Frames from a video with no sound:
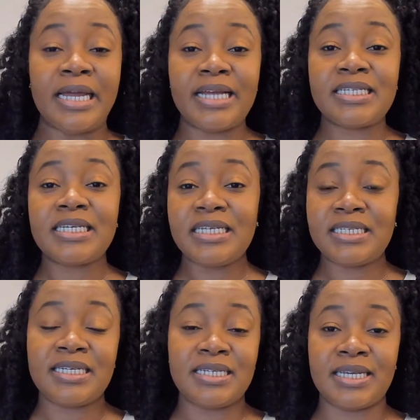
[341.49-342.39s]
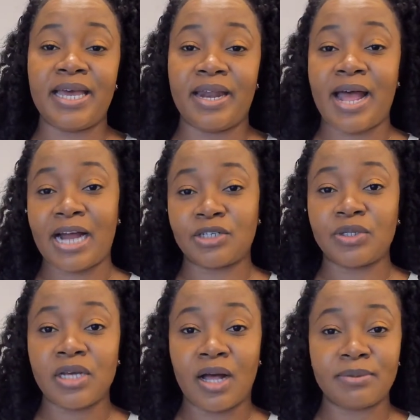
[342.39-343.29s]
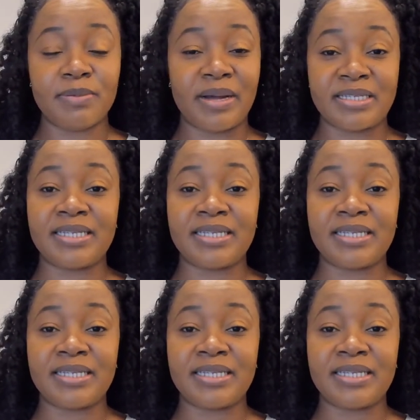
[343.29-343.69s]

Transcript: easy to get actually optimized to get